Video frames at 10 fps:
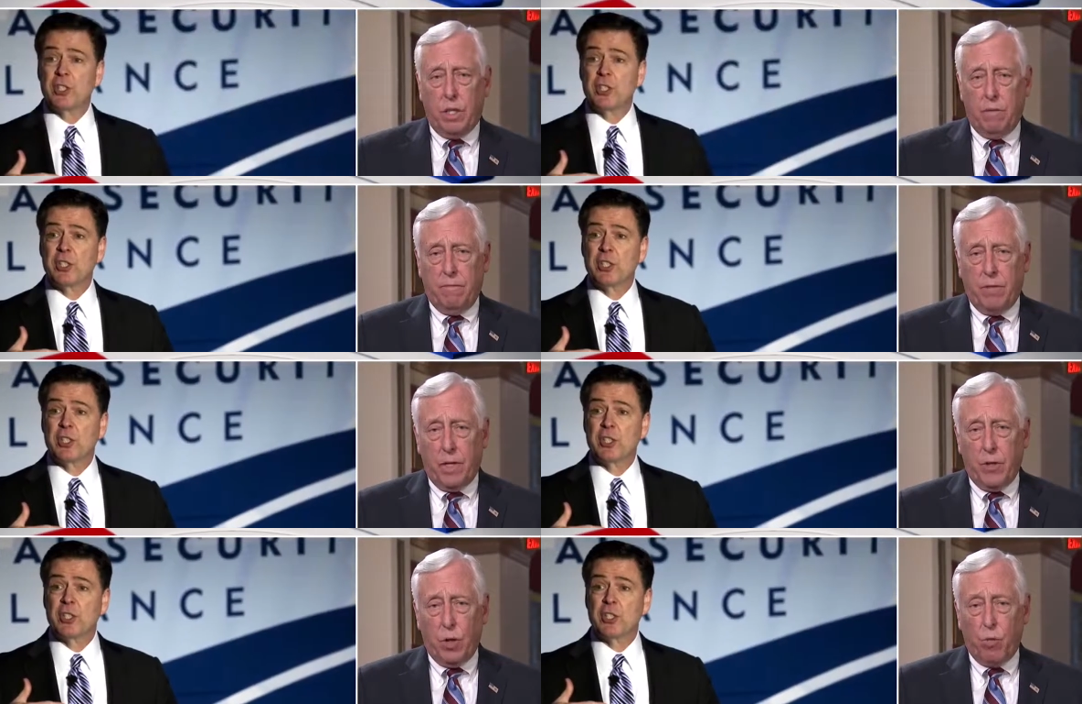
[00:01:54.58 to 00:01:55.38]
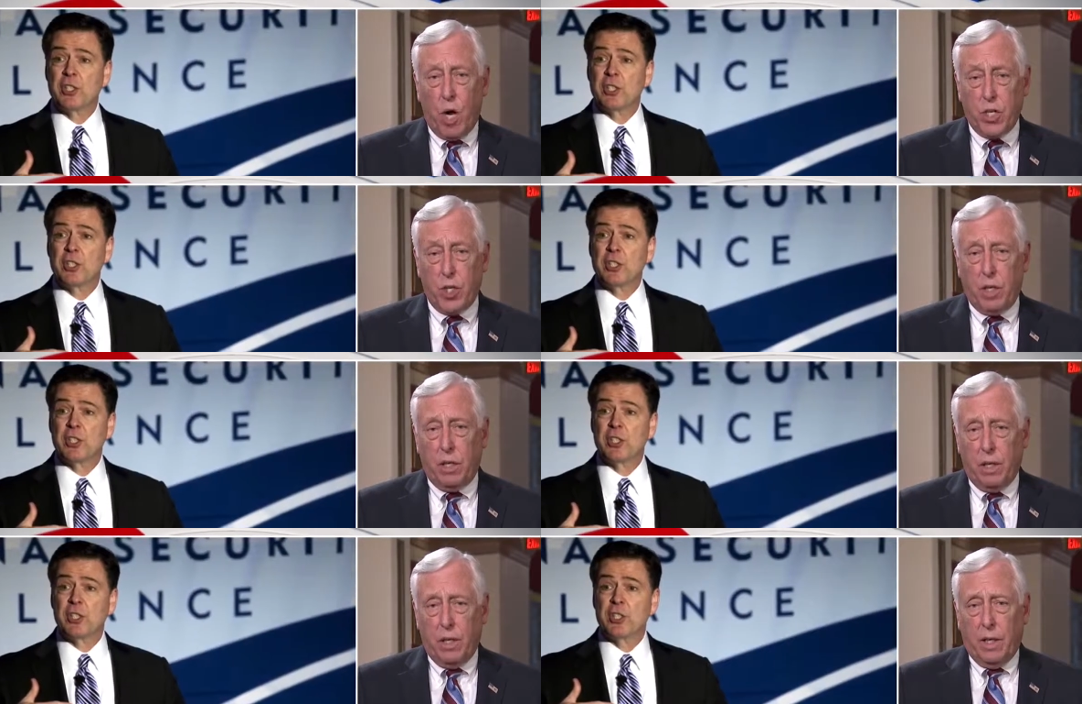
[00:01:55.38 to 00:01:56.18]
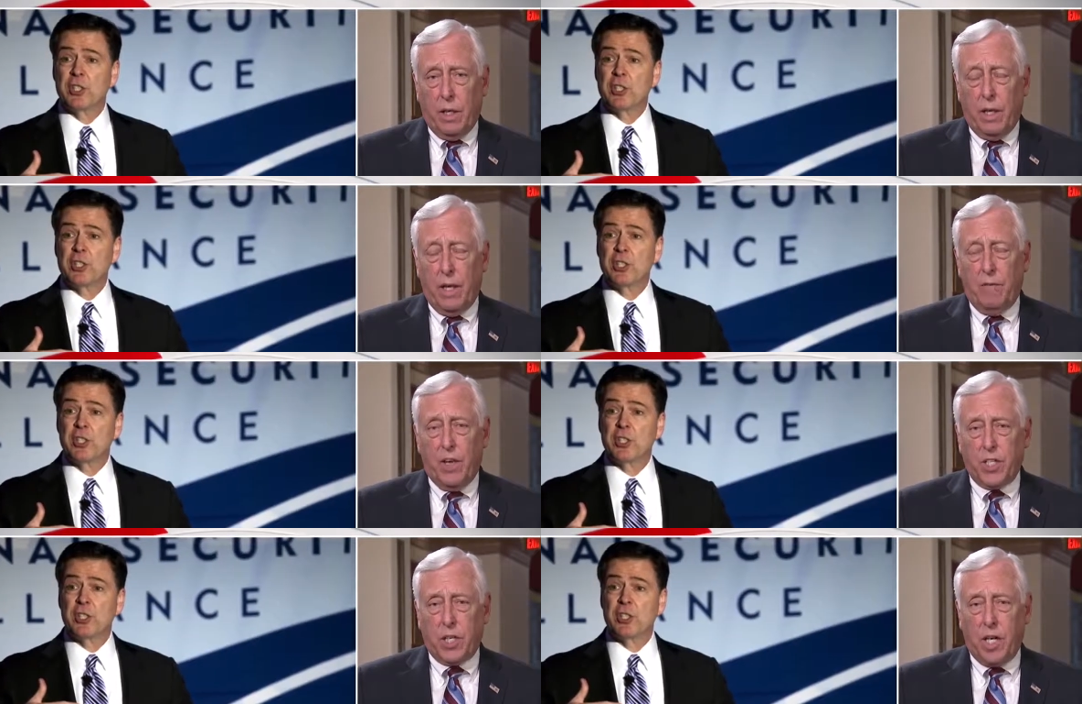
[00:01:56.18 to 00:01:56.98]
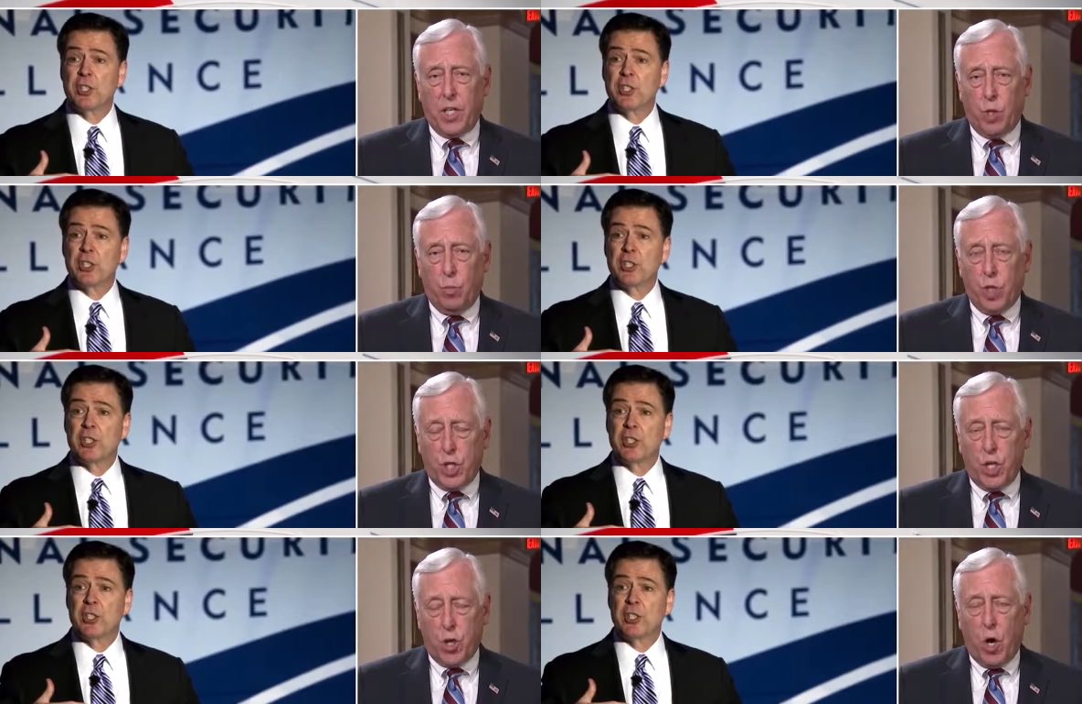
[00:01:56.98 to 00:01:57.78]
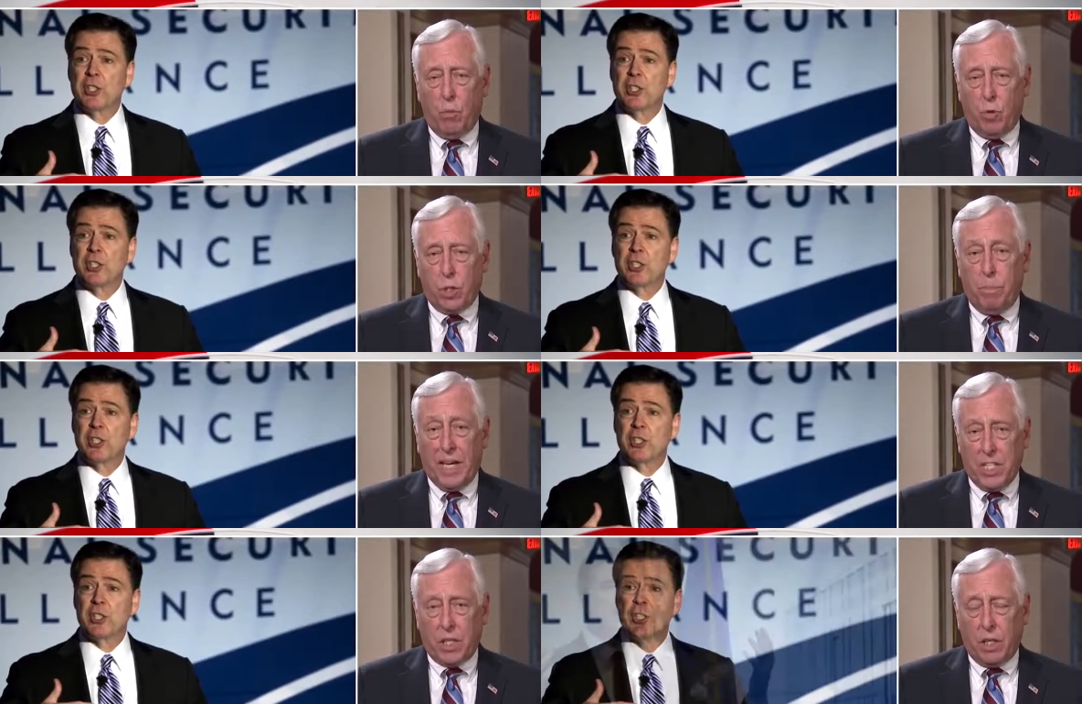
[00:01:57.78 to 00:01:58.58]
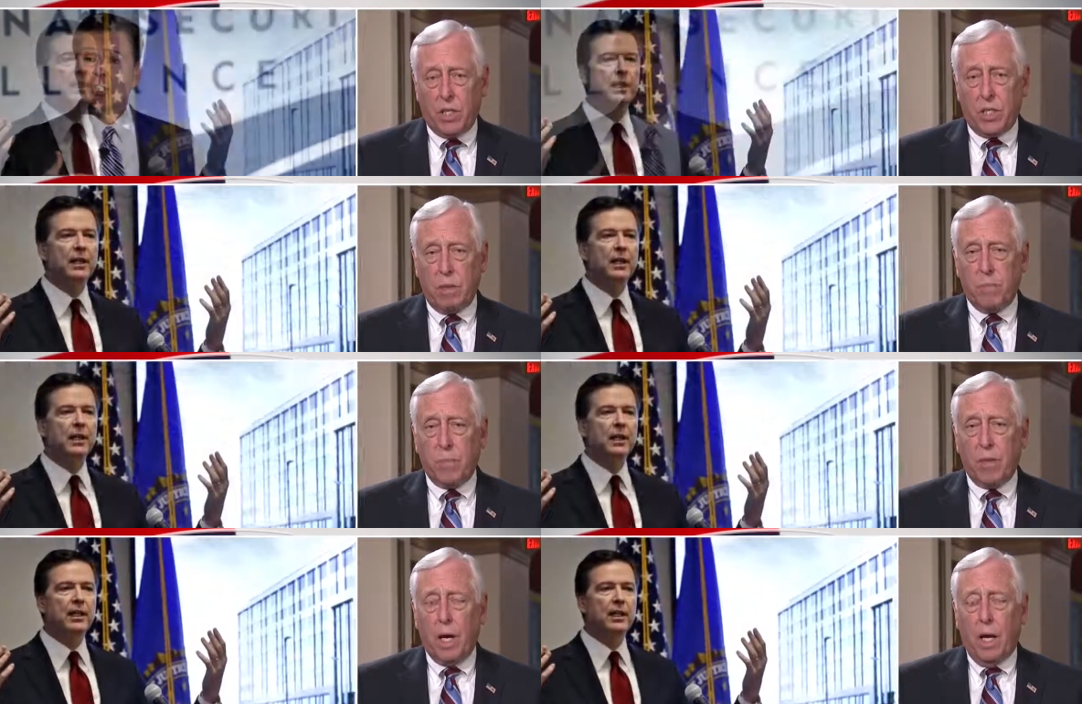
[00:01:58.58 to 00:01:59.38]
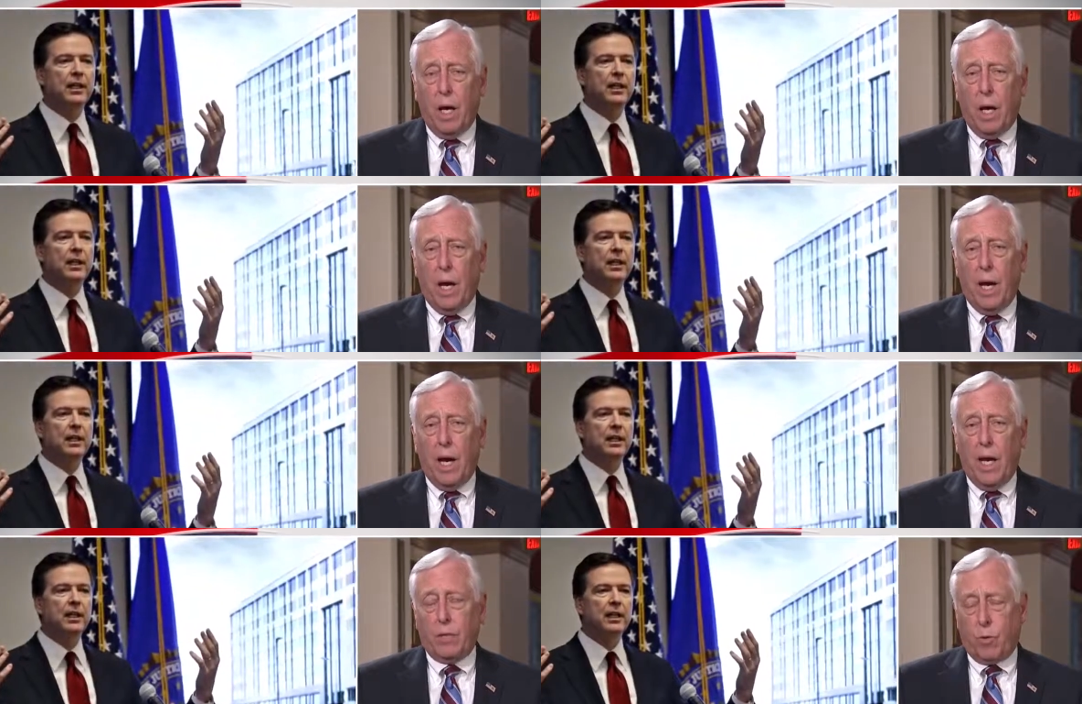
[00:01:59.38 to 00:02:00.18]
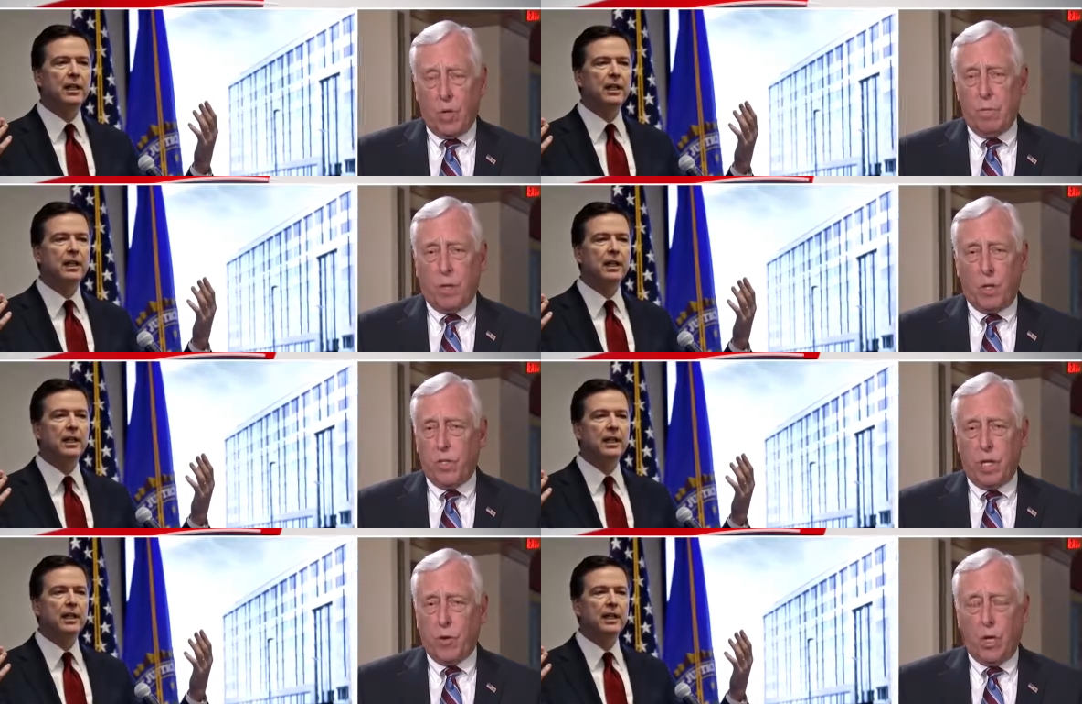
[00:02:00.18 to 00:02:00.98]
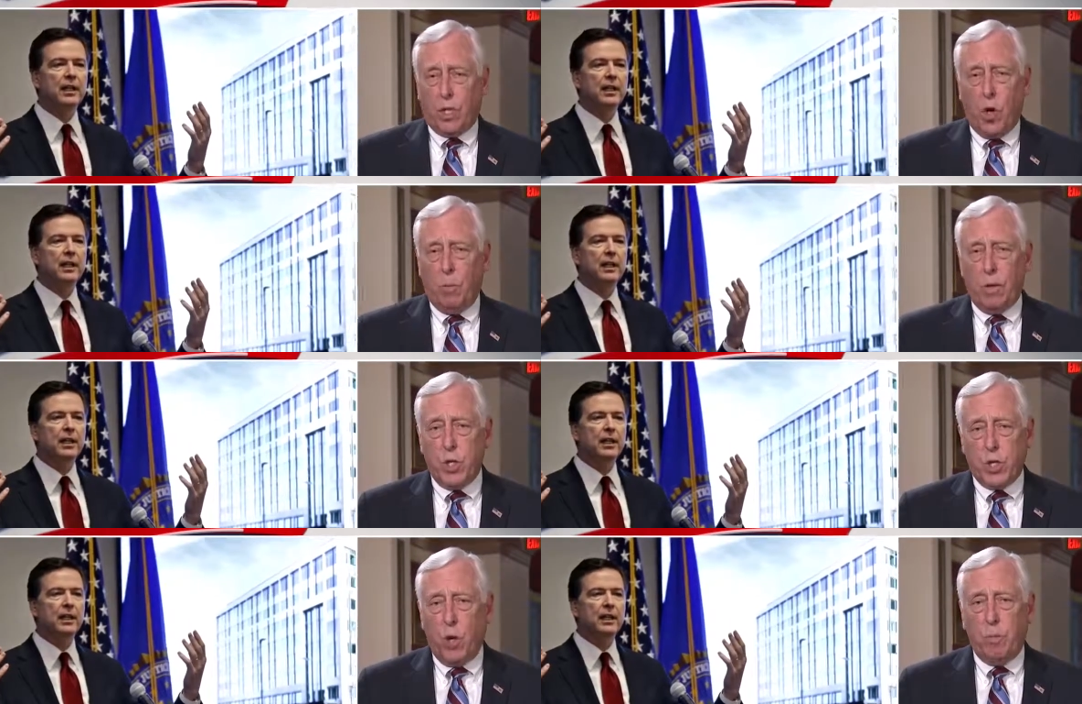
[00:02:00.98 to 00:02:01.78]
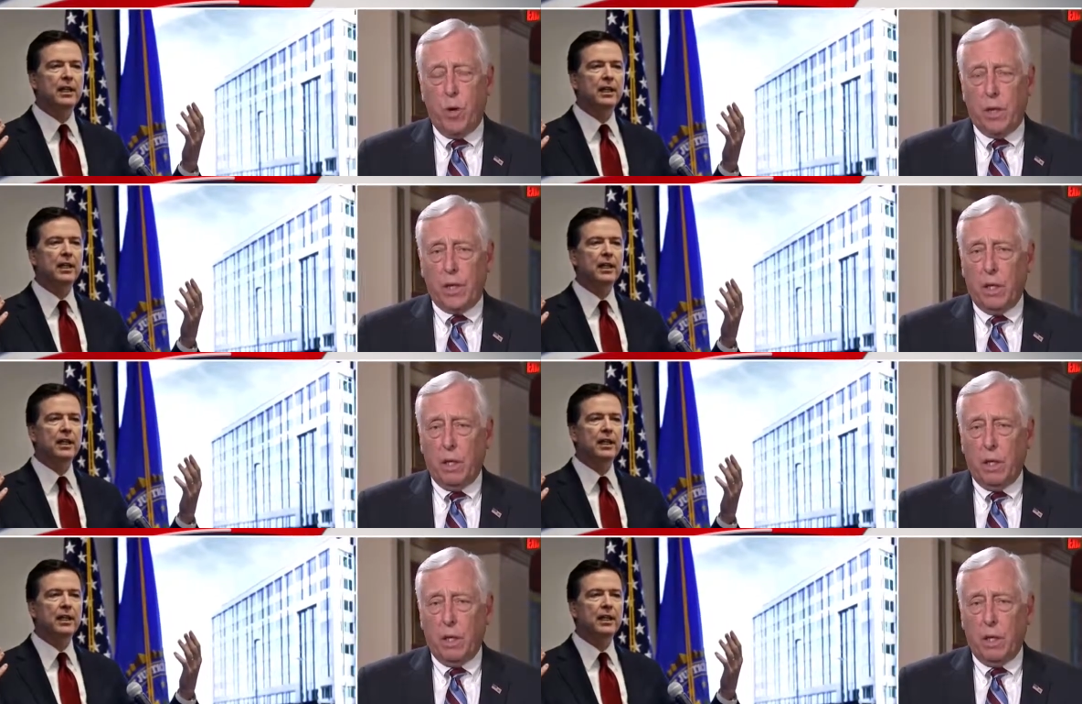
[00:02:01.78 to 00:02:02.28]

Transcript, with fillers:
Speaker 1: of uh, the Russia investigation, which he thought was baseless. and three, because he thought Comey was showboating.